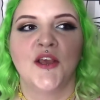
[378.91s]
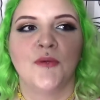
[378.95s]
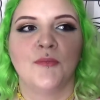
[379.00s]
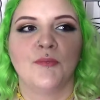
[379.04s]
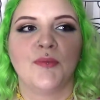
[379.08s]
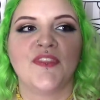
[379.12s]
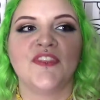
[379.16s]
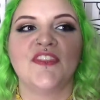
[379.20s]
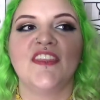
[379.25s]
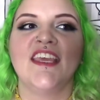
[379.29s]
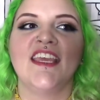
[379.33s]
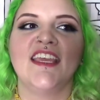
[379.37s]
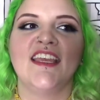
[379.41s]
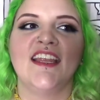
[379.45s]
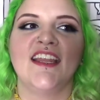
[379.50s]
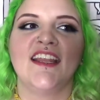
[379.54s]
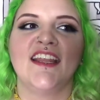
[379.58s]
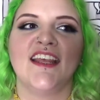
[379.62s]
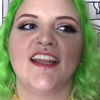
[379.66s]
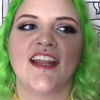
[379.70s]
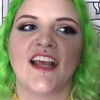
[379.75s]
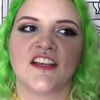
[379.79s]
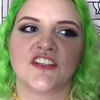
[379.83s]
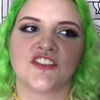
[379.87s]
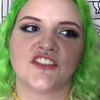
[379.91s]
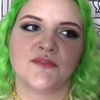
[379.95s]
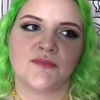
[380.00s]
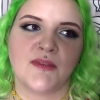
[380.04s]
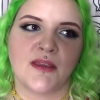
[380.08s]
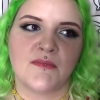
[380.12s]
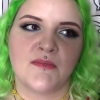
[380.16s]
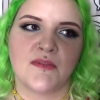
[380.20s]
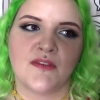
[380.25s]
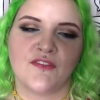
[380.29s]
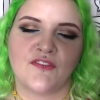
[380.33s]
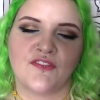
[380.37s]
But then it actually
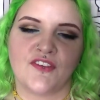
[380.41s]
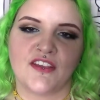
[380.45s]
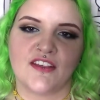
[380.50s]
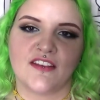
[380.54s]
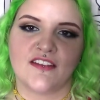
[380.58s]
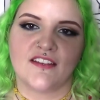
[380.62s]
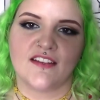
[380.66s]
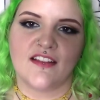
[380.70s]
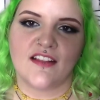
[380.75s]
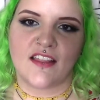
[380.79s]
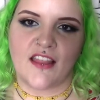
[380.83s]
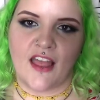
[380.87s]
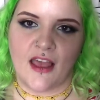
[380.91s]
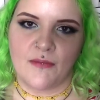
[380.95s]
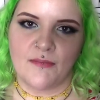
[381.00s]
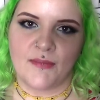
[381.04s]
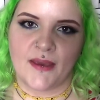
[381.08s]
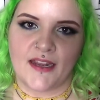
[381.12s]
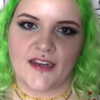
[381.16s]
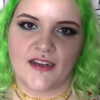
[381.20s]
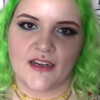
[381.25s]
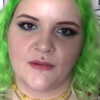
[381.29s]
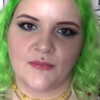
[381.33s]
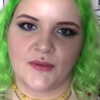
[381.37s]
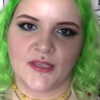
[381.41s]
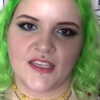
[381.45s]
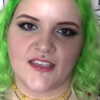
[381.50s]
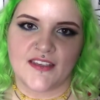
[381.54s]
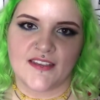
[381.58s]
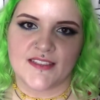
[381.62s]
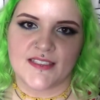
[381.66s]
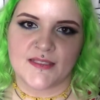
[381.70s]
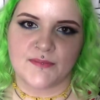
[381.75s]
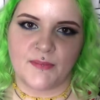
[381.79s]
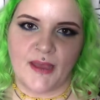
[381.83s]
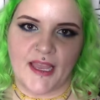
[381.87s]
made me feel a lot better
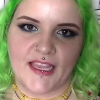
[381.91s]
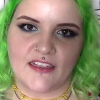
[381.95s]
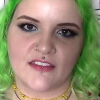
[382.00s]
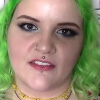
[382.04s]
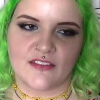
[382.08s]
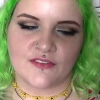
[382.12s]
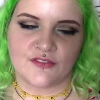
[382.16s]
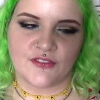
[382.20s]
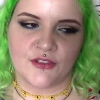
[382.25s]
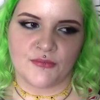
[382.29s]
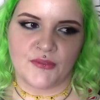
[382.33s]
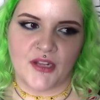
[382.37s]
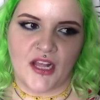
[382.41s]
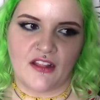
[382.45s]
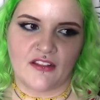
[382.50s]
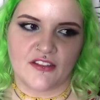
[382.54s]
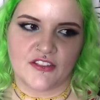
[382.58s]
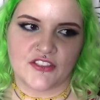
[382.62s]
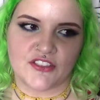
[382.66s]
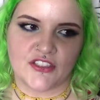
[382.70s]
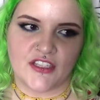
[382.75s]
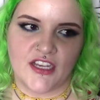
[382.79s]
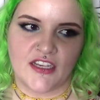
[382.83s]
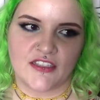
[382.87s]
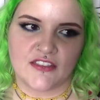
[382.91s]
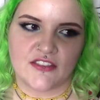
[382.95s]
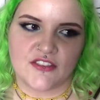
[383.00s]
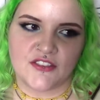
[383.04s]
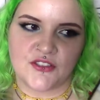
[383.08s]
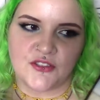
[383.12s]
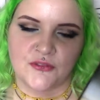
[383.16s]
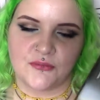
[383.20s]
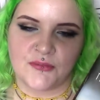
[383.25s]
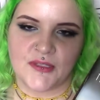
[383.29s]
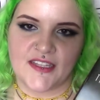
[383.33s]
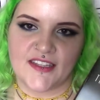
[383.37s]
because Michael from Knowledge Lost
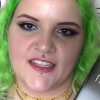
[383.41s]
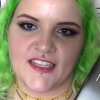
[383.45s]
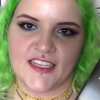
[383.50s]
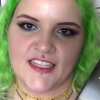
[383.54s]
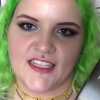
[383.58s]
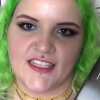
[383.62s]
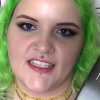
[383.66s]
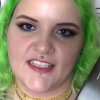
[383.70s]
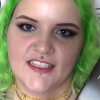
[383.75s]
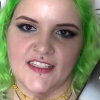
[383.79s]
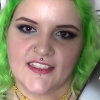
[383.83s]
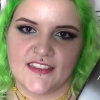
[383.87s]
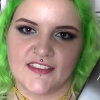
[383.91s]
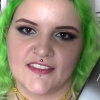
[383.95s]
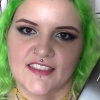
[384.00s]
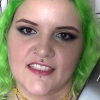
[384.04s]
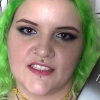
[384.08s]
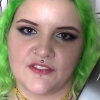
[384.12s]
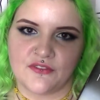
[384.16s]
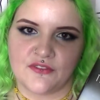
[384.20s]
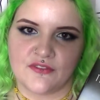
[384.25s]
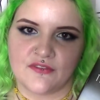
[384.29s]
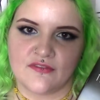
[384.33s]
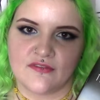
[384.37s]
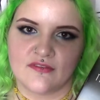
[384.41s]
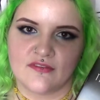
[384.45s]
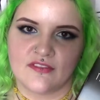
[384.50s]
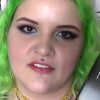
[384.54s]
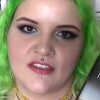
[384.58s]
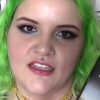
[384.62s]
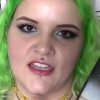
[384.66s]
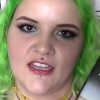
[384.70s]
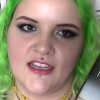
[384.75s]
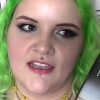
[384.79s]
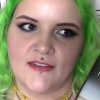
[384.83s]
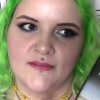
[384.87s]
told me that he didn't
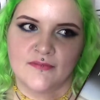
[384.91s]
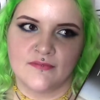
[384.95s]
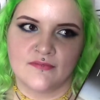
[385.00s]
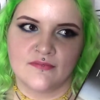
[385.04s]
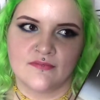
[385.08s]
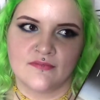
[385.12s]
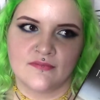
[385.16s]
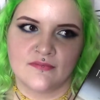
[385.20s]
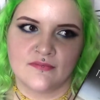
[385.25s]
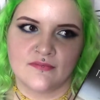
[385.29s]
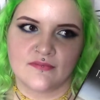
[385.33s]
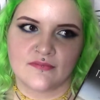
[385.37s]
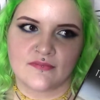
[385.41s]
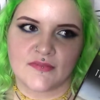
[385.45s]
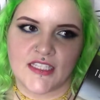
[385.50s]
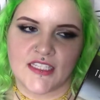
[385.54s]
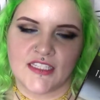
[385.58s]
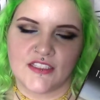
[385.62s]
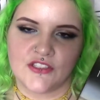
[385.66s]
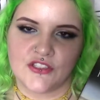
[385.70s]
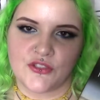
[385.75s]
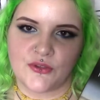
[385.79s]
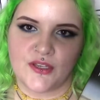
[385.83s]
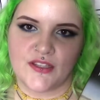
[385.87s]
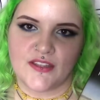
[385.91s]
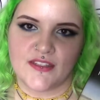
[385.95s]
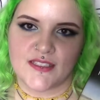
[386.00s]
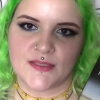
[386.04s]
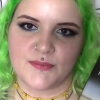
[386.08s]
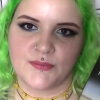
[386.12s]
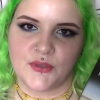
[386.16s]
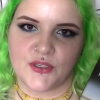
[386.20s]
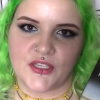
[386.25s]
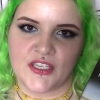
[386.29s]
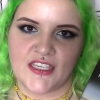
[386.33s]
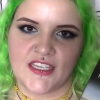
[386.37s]
enjoy
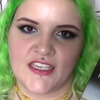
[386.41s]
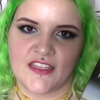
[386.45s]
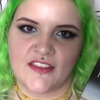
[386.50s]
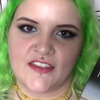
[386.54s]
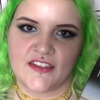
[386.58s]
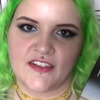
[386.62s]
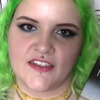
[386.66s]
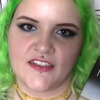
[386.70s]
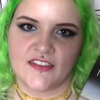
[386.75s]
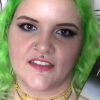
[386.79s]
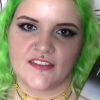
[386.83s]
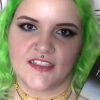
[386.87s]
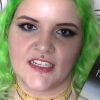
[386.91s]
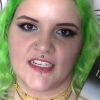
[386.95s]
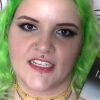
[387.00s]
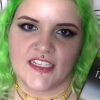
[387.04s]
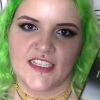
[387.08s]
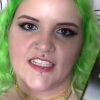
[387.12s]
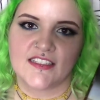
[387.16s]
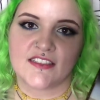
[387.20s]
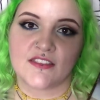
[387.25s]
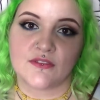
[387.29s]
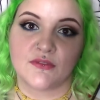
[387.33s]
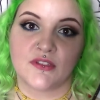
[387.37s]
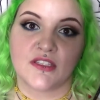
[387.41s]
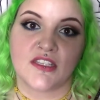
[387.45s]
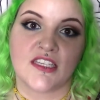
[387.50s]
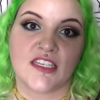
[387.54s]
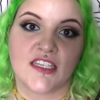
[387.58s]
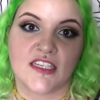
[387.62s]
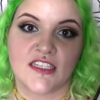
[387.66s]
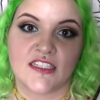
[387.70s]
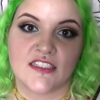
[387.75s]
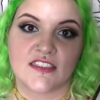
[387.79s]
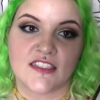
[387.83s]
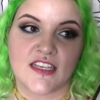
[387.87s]
this book either, and he's a
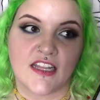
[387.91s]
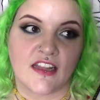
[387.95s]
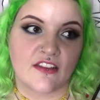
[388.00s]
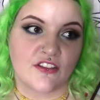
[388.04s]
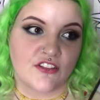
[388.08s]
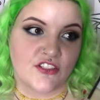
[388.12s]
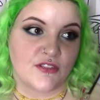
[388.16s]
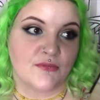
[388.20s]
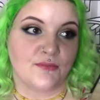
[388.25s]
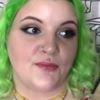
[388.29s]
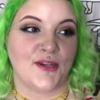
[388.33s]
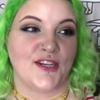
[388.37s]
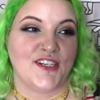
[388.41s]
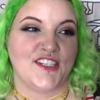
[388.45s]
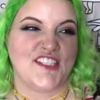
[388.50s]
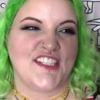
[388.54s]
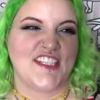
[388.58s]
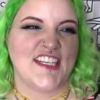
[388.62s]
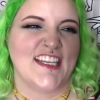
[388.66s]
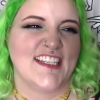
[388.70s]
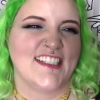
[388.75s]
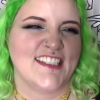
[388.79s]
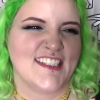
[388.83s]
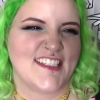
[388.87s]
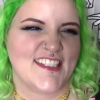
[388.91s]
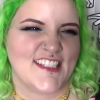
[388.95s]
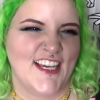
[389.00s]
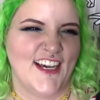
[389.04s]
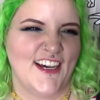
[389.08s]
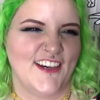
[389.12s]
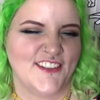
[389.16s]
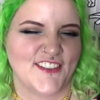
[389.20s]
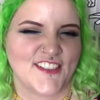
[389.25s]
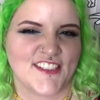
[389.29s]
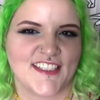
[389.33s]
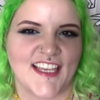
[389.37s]
really intelligent person,
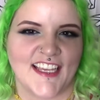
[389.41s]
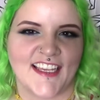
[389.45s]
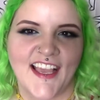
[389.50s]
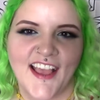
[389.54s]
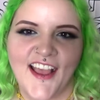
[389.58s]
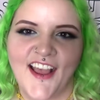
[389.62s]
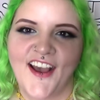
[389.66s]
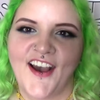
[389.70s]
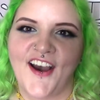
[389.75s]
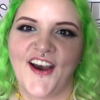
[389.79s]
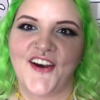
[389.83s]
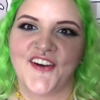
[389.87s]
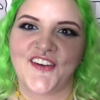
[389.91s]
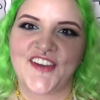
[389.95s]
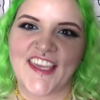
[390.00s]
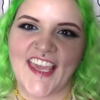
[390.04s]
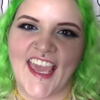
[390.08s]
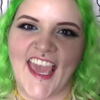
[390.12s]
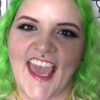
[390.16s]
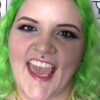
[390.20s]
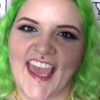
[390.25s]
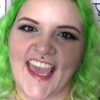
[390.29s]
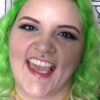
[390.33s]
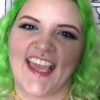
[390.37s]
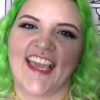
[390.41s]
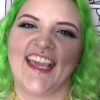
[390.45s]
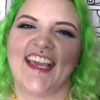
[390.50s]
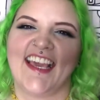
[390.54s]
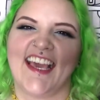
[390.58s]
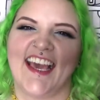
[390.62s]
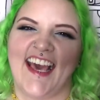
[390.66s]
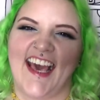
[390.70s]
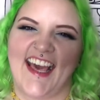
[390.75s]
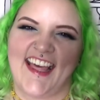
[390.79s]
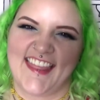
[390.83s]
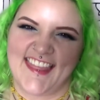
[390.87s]
so I was like, okay,
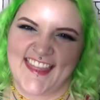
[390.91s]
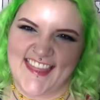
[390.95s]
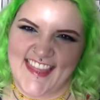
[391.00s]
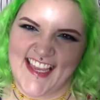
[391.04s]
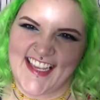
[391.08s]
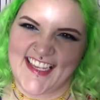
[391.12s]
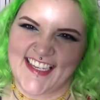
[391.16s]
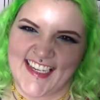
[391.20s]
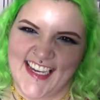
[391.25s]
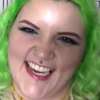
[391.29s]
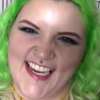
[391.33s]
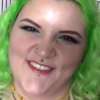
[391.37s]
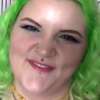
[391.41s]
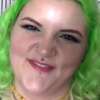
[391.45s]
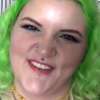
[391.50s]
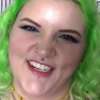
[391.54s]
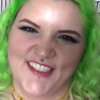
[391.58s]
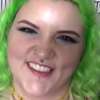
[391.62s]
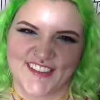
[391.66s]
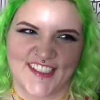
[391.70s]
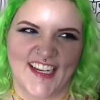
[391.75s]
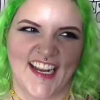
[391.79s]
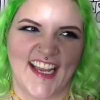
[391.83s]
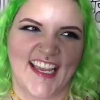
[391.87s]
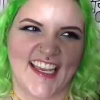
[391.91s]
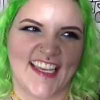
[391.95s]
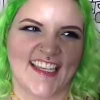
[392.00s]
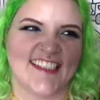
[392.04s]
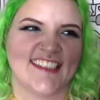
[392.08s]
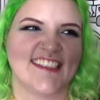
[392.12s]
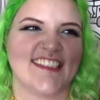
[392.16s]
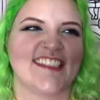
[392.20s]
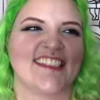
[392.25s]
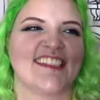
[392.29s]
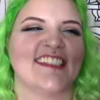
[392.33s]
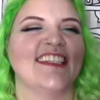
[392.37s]
I think I'm
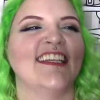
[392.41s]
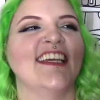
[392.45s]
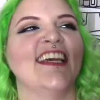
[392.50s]
alright.